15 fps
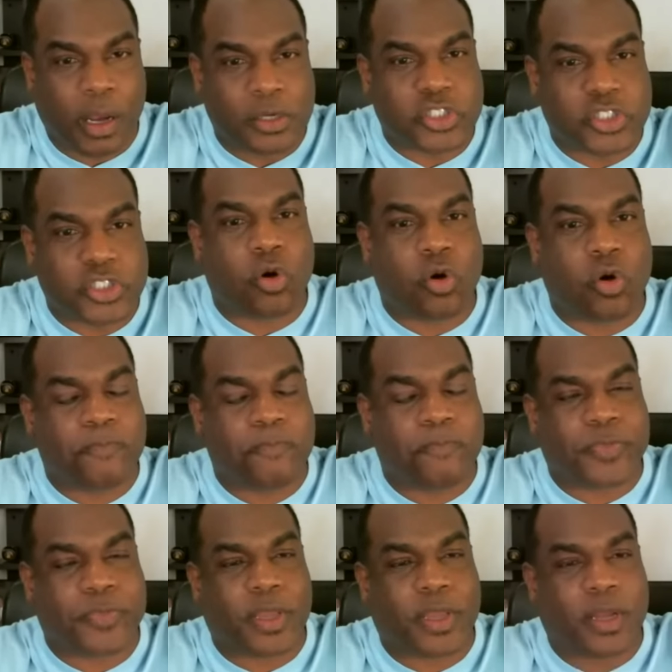So
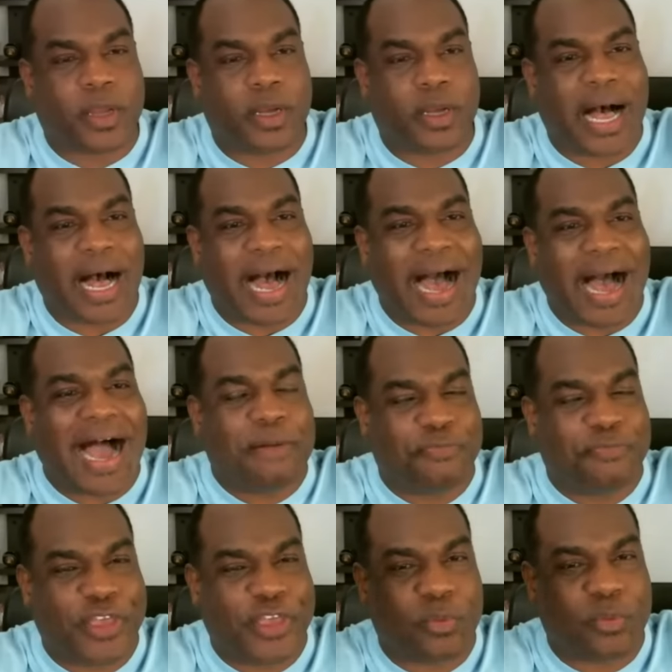I'm
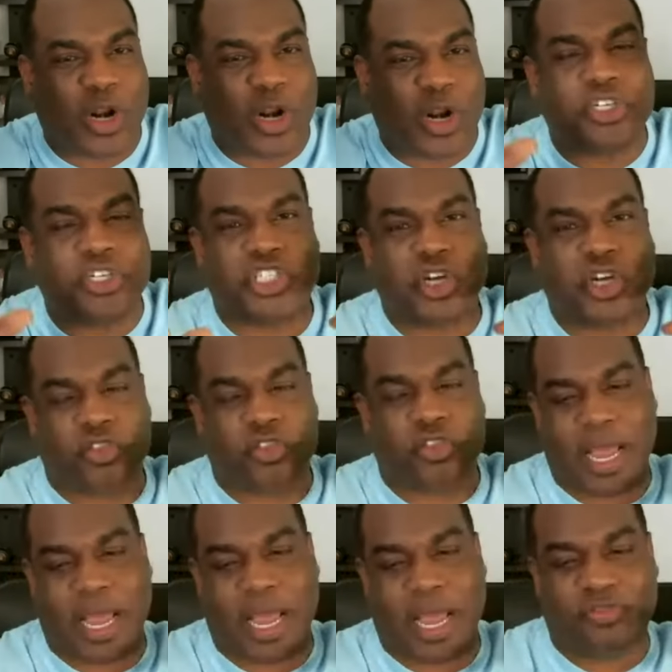thinking what I'm going to show them
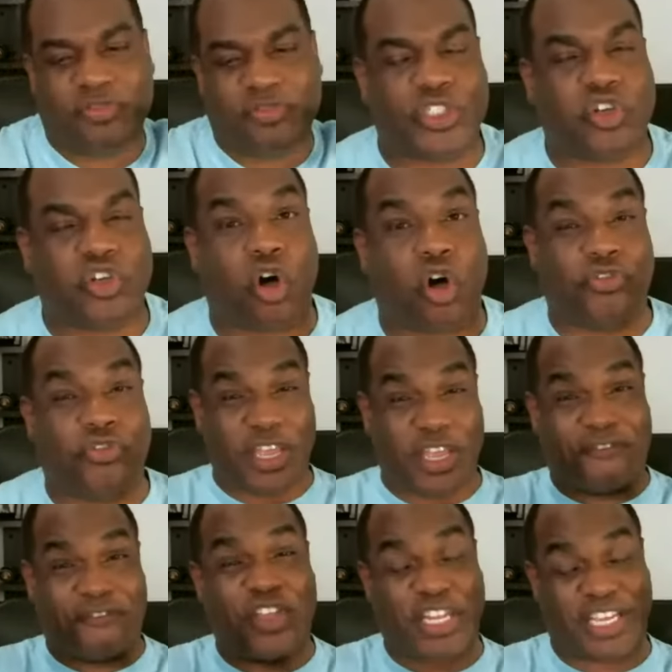now in what's called the
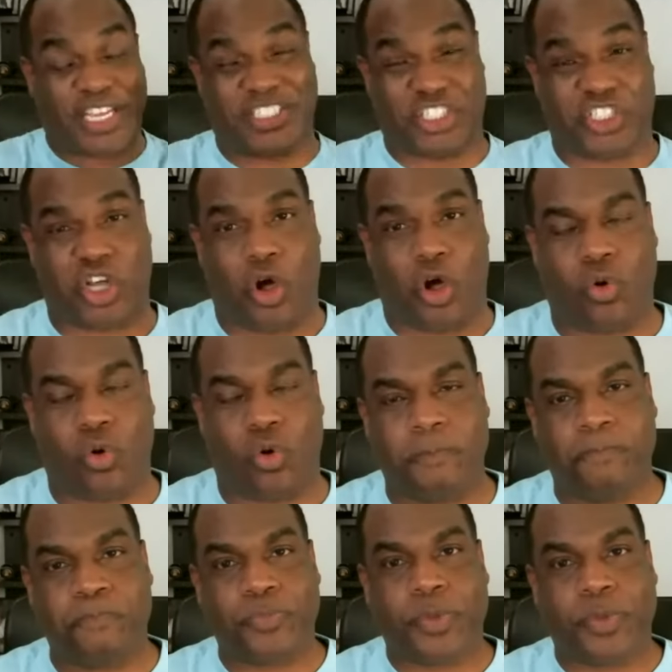affiliate zone
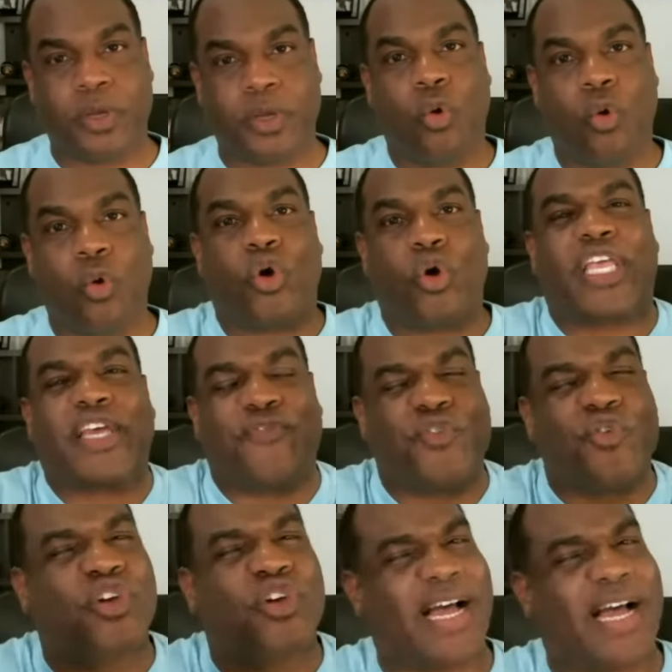will give
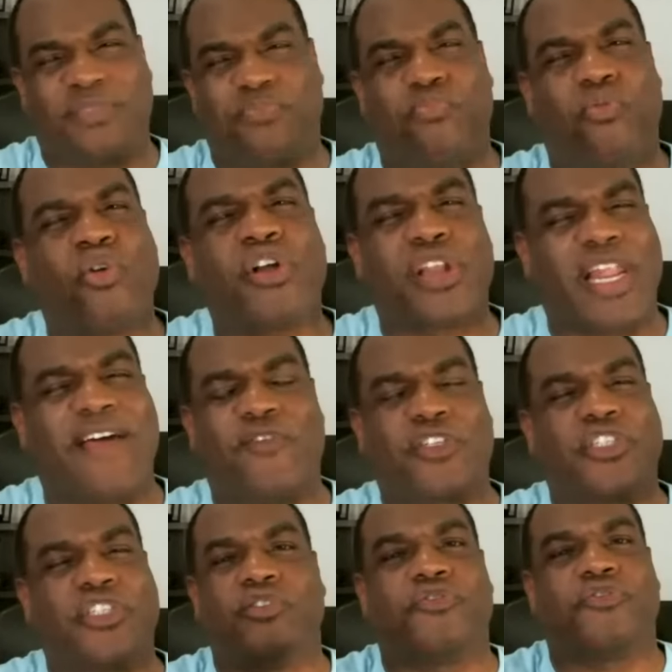you guys more
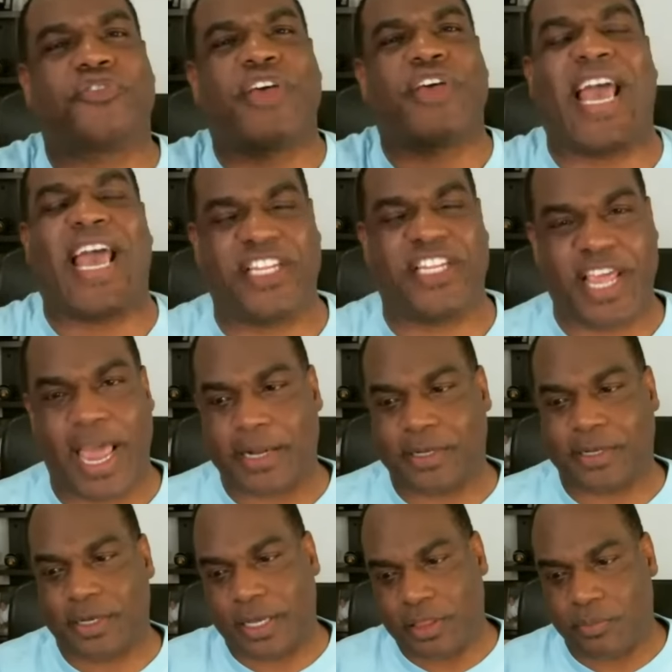leverage than you've had
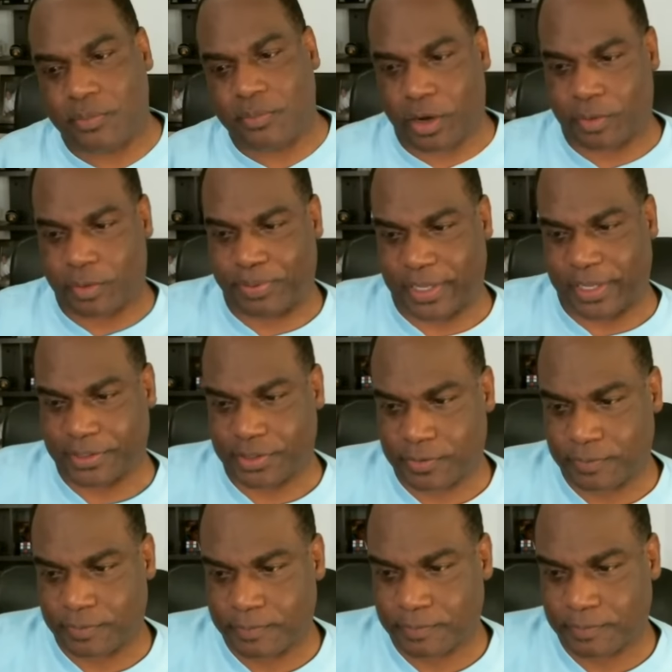yet in the marketplace,